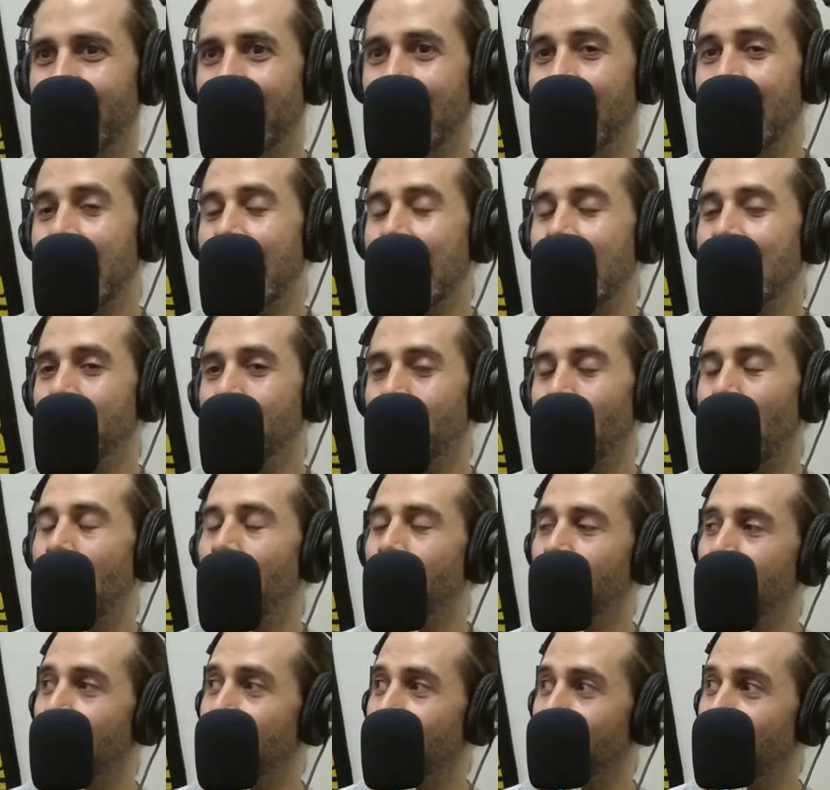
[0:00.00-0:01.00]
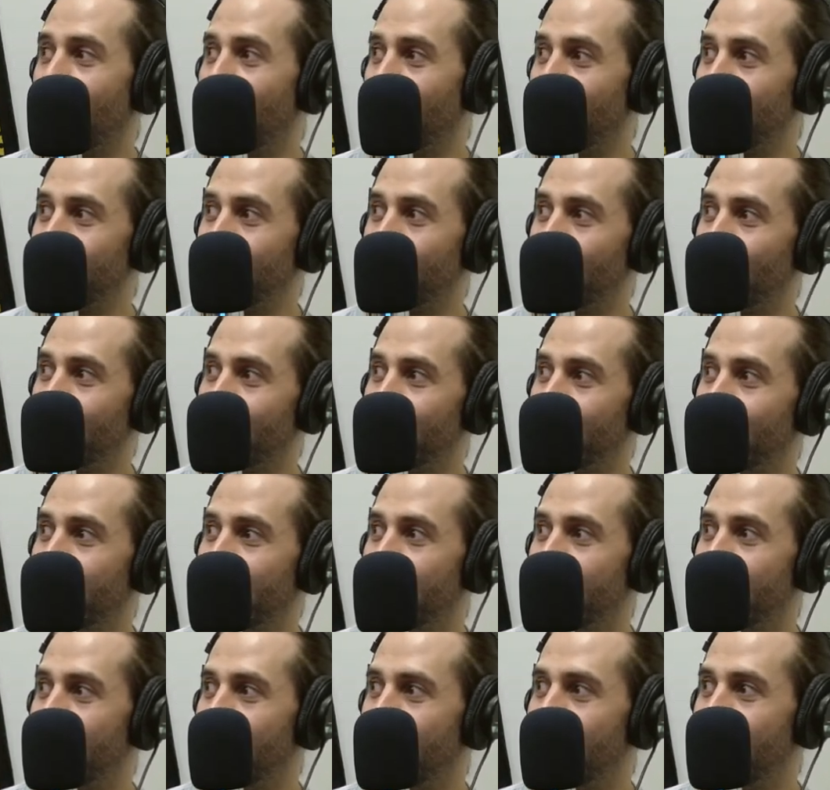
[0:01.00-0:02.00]
Oh. He's probably the strongest
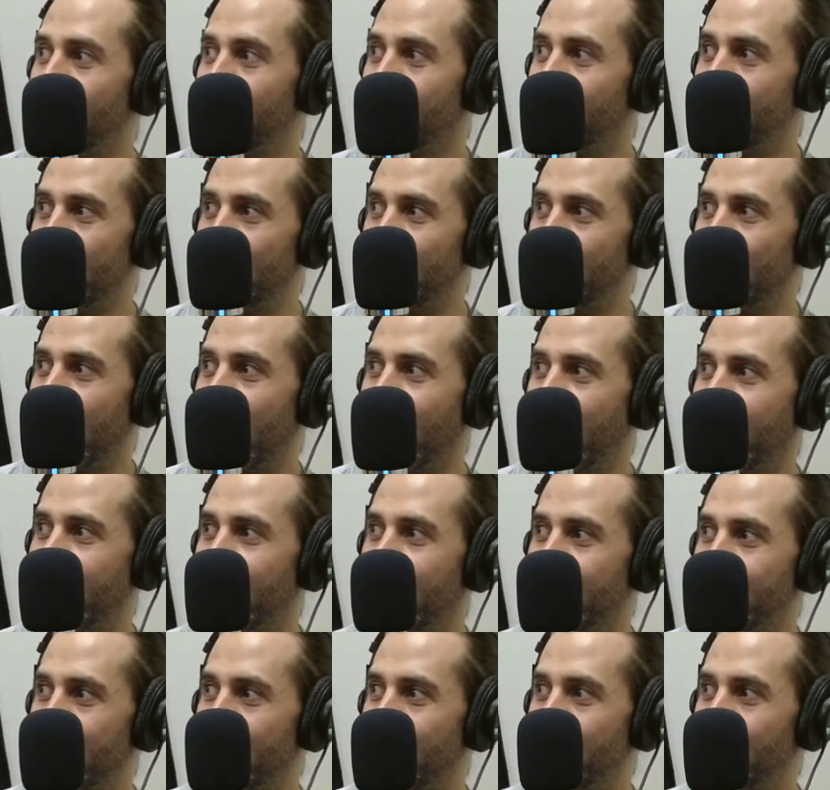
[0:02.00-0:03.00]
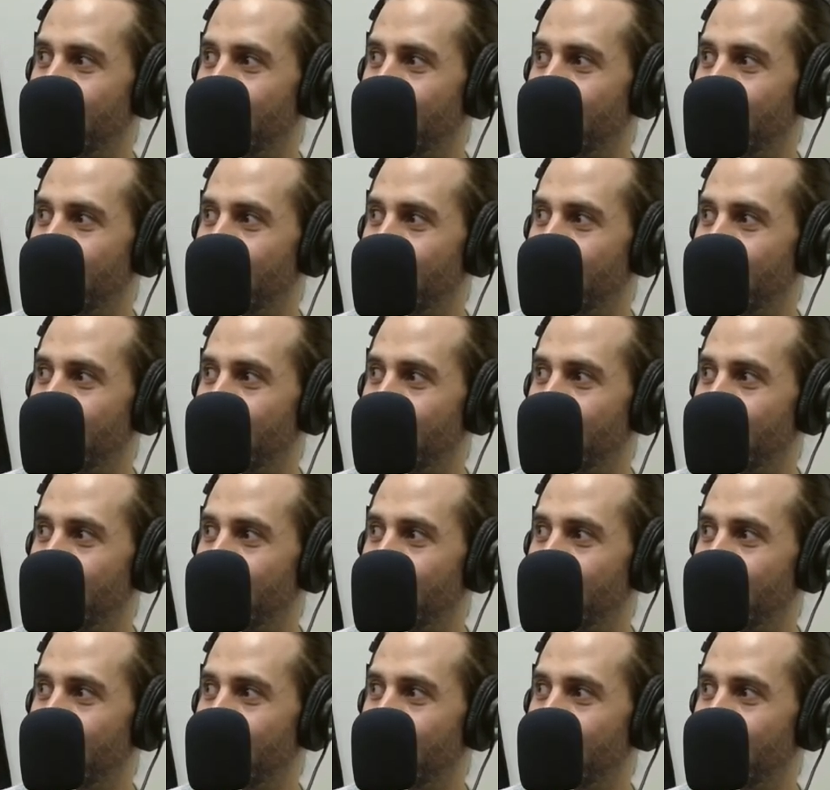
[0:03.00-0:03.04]
person from a band that I've ever